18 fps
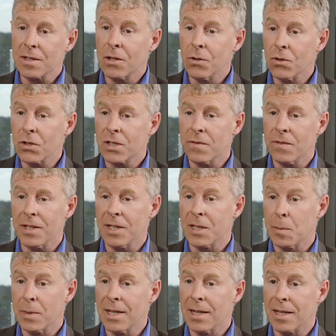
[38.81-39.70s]
course
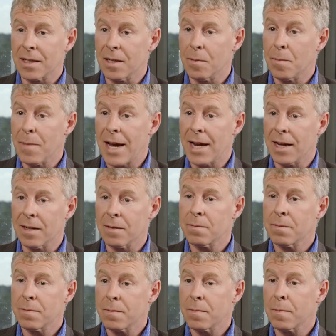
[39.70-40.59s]
fees being the main
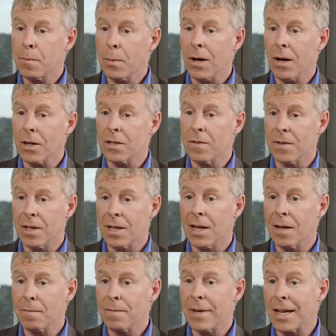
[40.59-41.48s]
part of
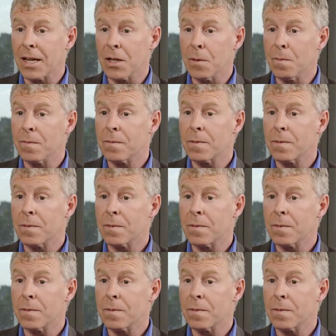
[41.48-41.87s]
their income